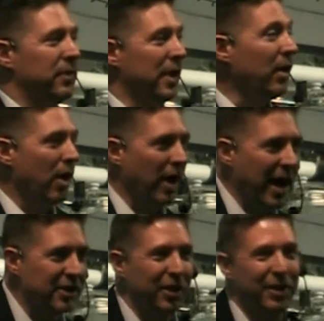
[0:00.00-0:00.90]
there are
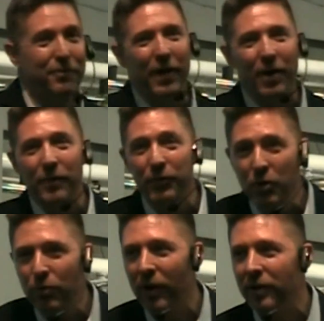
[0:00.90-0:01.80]
actually very few,
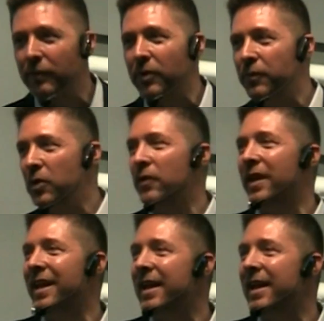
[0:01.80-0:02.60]
relatively few, that